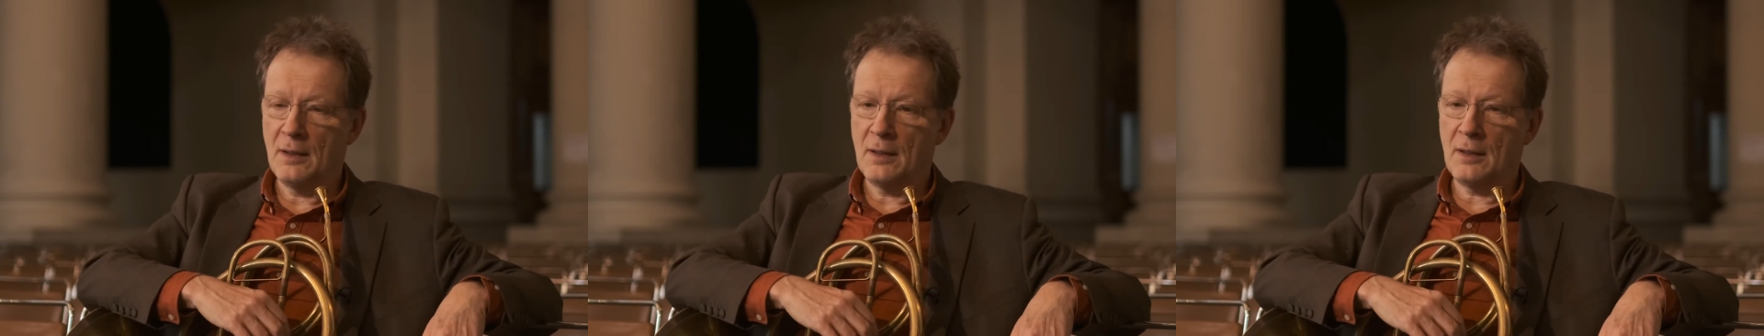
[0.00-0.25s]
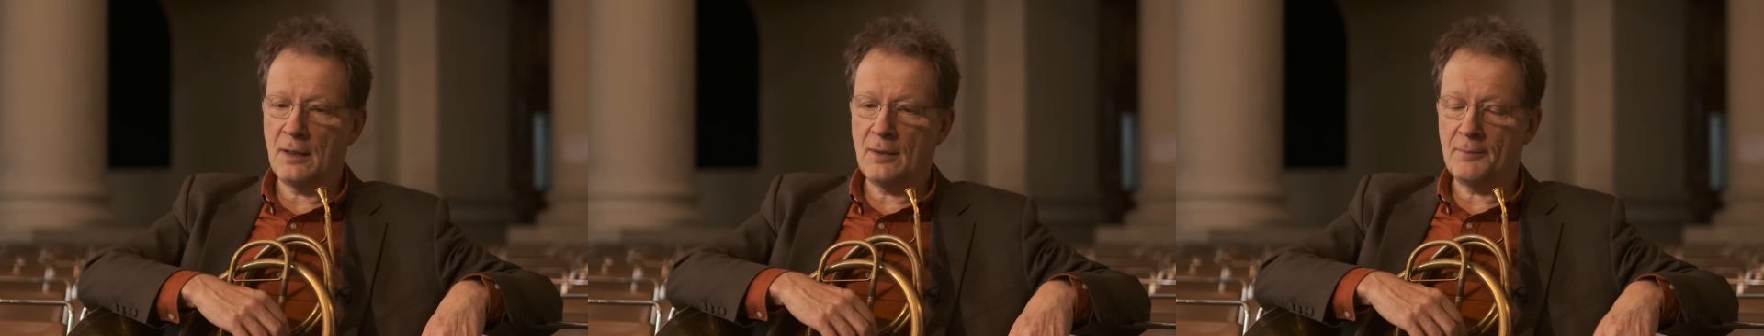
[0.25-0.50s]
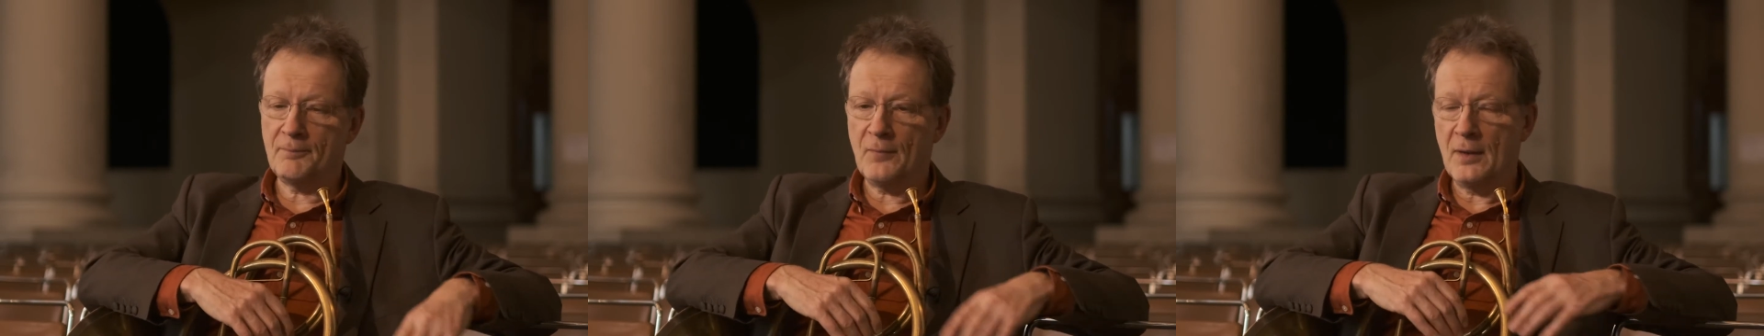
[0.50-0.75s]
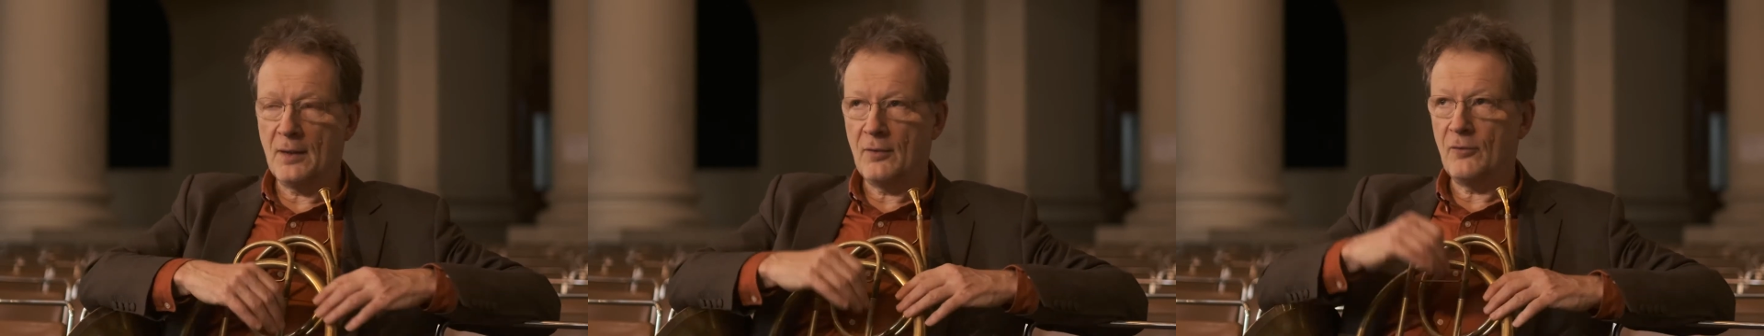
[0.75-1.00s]

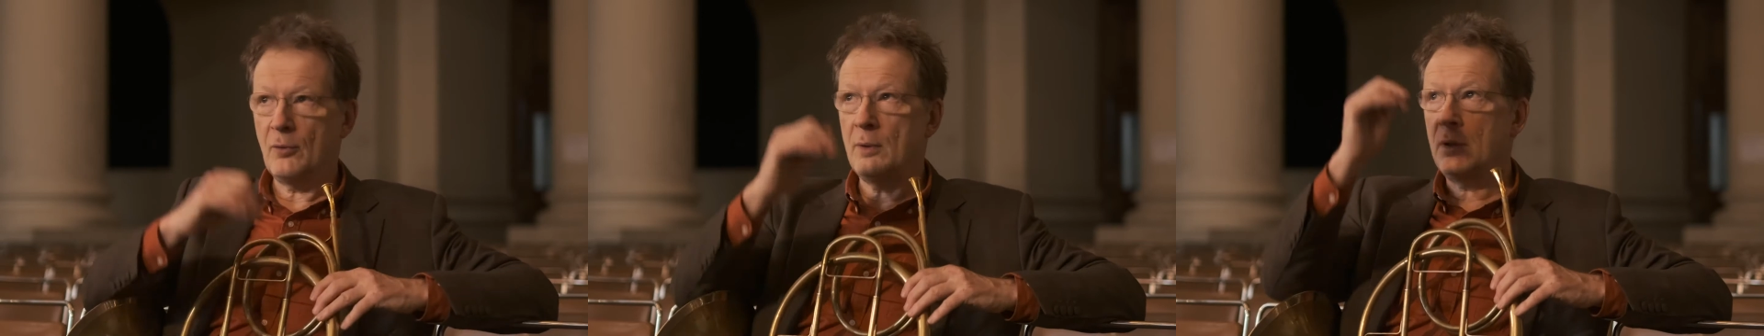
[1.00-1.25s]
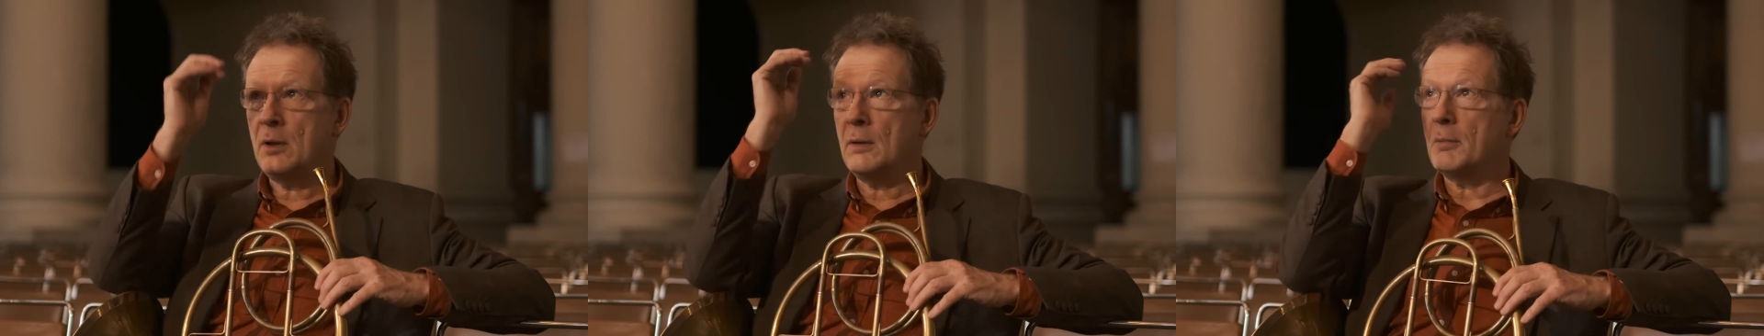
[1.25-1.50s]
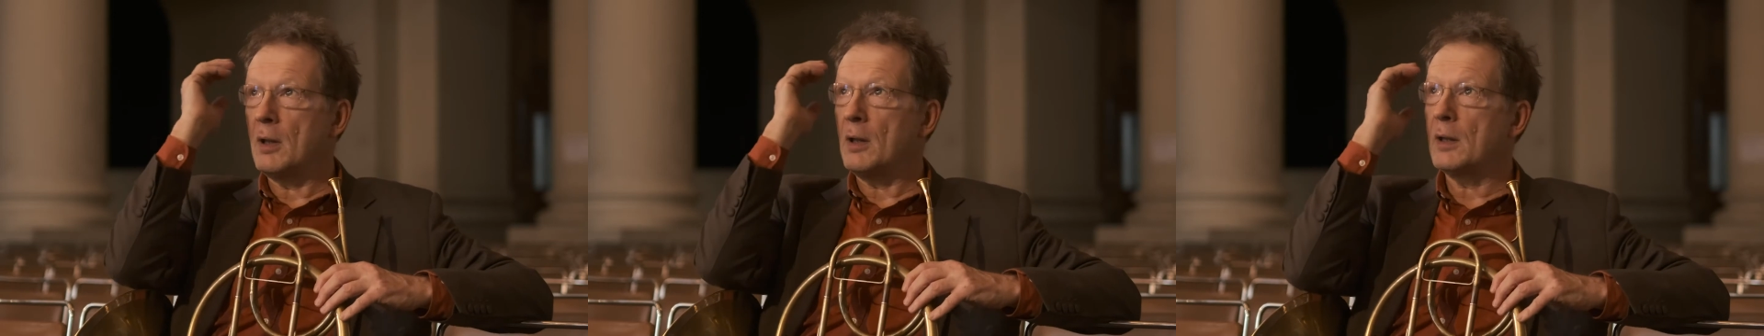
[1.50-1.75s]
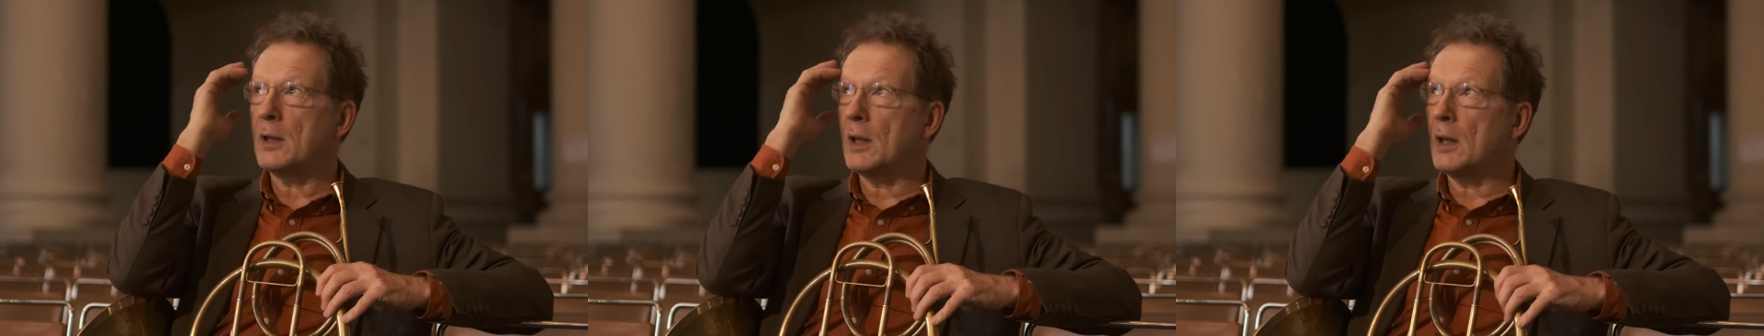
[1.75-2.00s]
So I ended
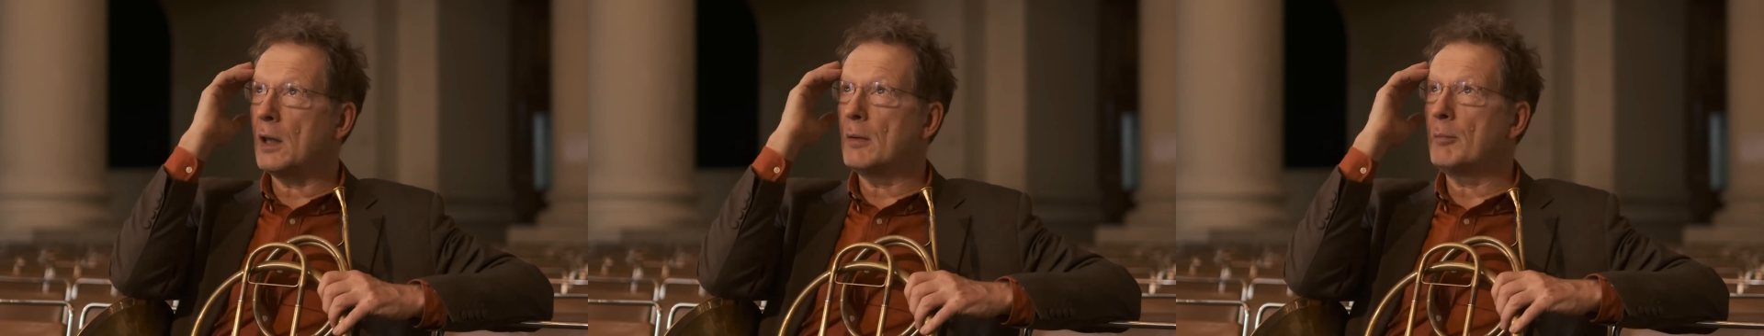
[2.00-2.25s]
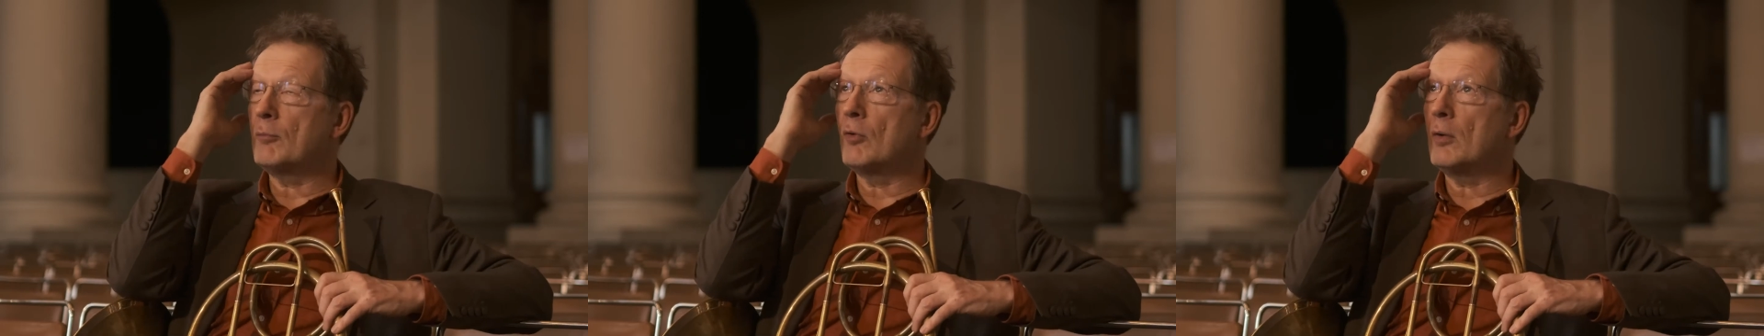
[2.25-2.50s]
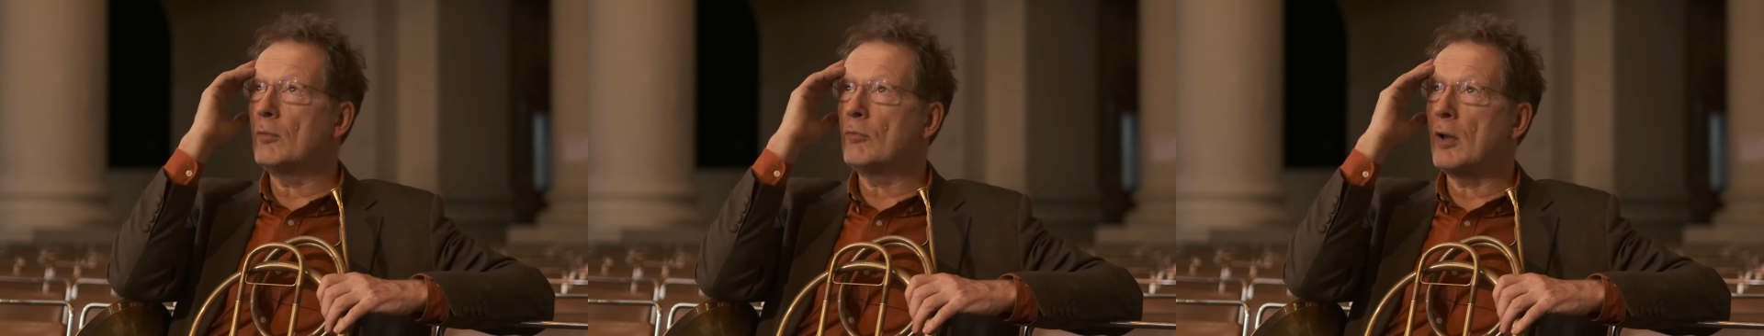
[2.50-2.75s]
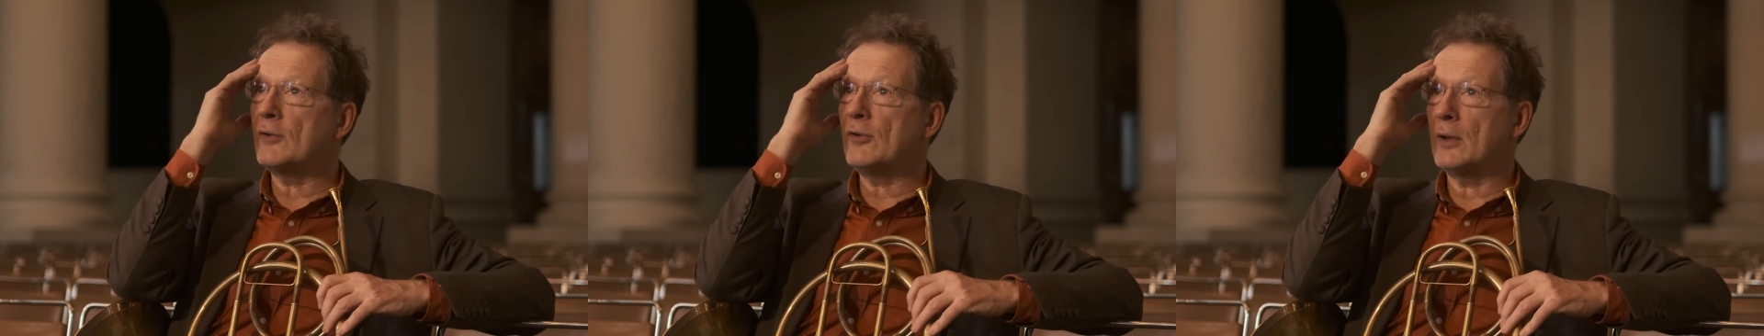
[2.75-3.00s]
up
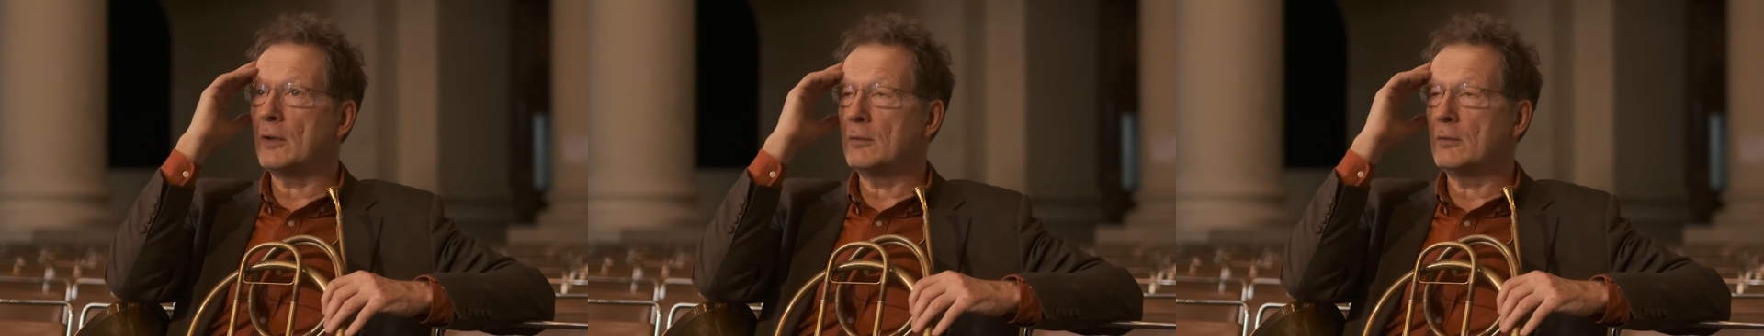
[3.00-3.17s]
writing